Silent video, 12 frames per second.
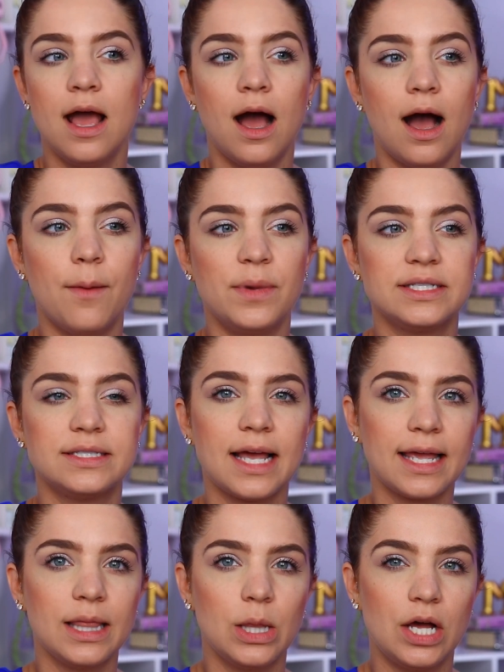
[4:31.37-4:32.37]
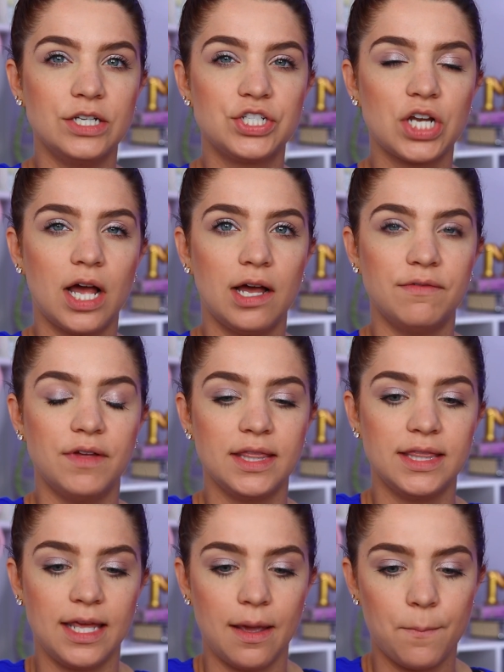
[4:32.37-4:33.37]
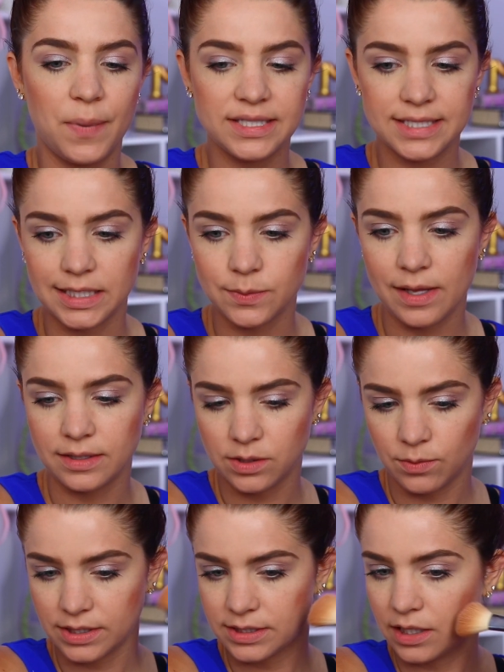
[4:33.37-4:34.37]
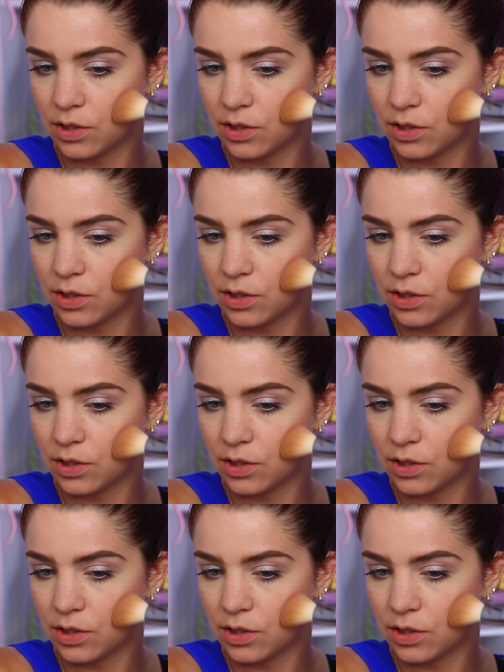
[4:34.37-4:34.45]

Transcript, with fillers: um, a second lunch of the bite-sized palettes, I wanna say.